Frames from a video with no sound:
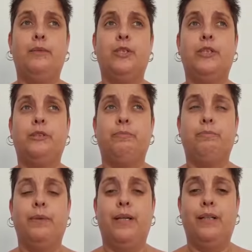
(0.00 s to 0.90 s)
She's
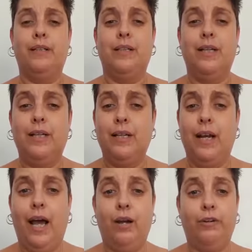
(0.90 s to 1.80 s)
been in
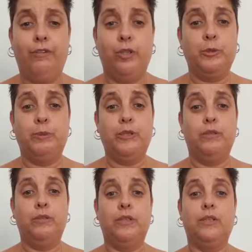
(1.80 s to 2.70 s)
and out of
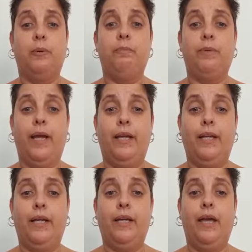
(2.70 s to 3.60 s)
hospitals,
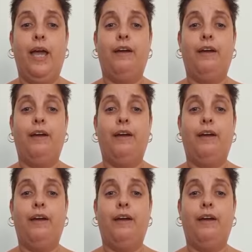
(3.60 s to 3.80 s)
complaining,